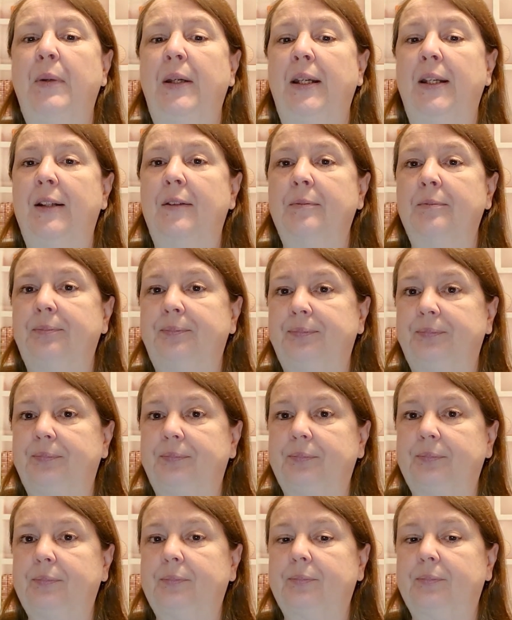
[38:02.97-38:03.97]
being,
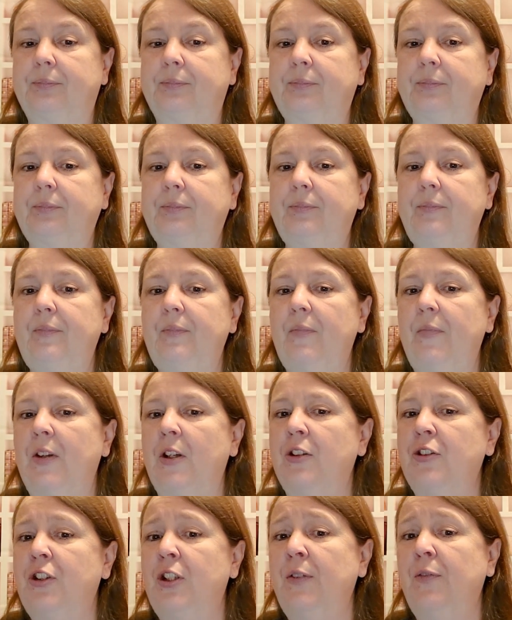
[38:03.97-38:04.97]

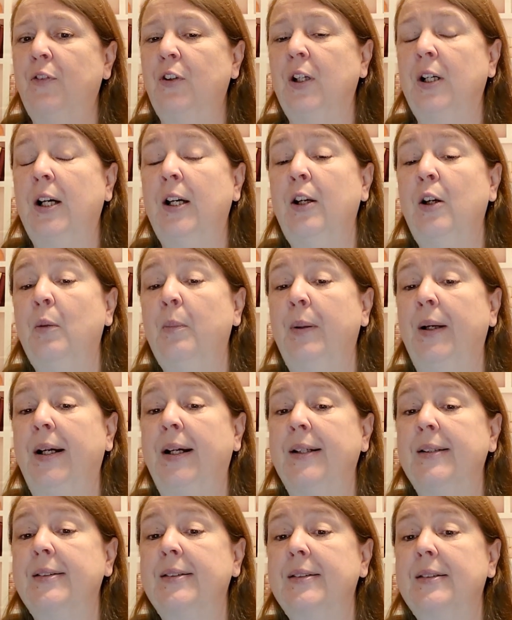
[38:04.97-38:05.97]
she forgot her
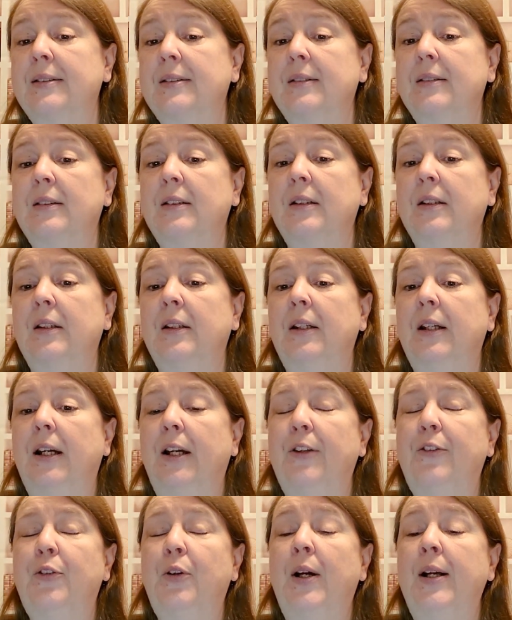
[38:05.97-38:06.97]
past
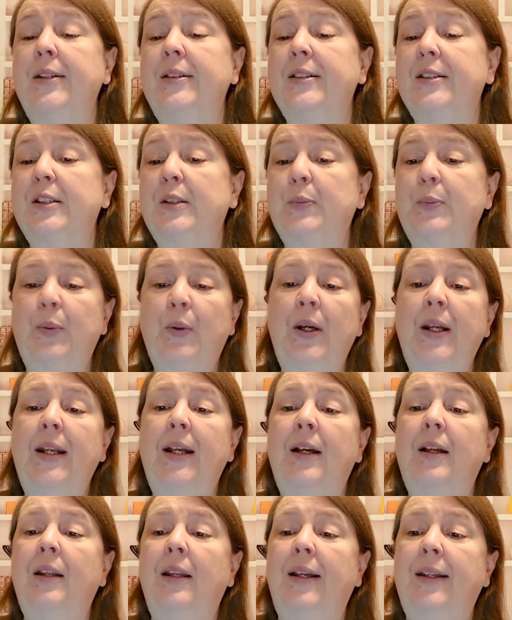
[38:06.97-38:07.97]
and tried to spread
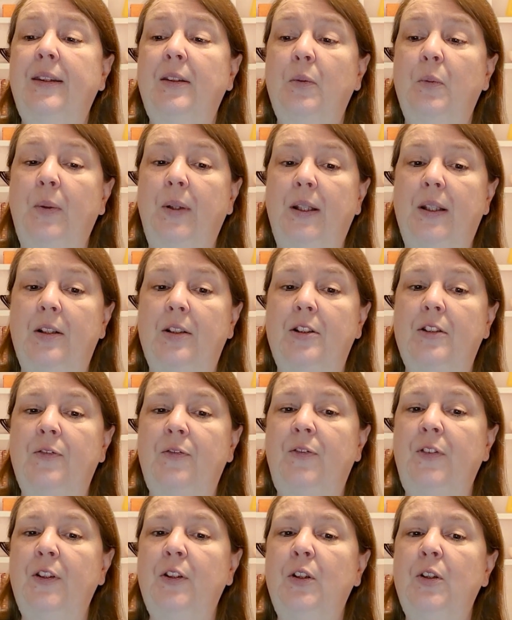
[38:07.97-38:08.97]
out like the wind to
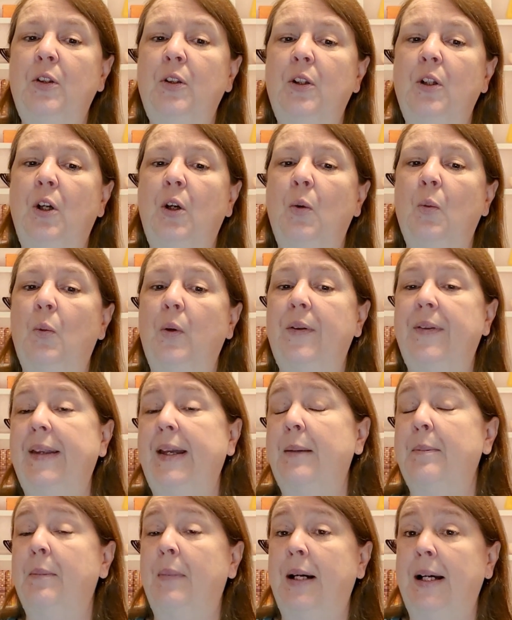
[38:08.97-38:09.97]
feel what
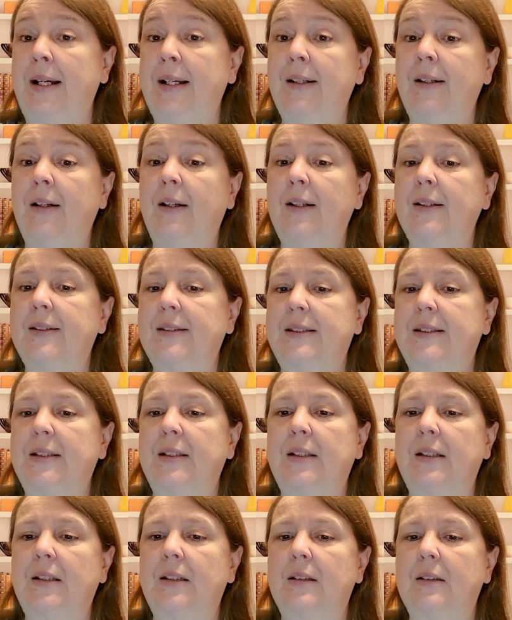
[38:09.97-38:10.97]
they might not
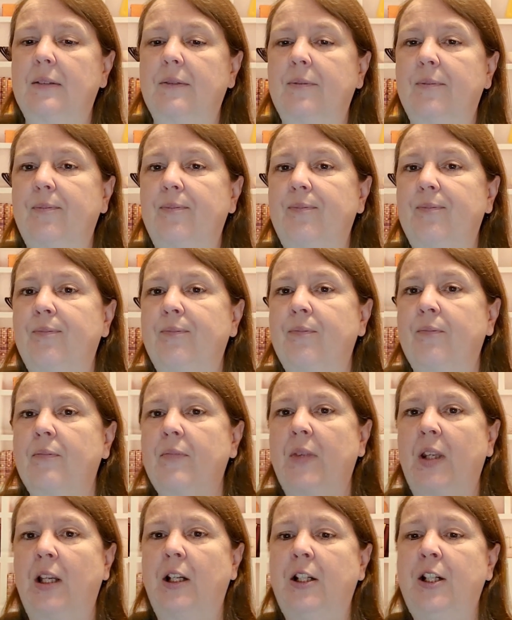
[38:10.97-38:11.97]
see.
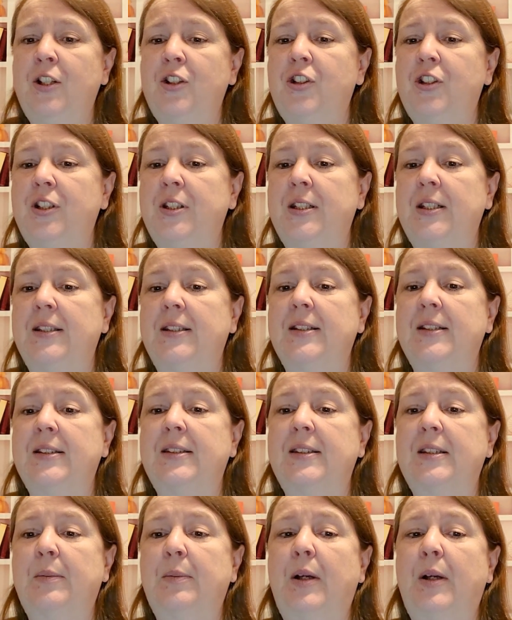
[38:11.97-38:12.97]
Kirsha did this
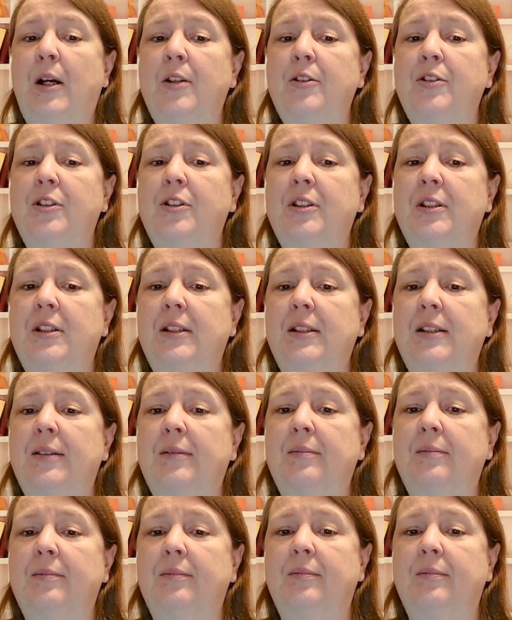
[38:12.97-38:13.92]
subconsciously.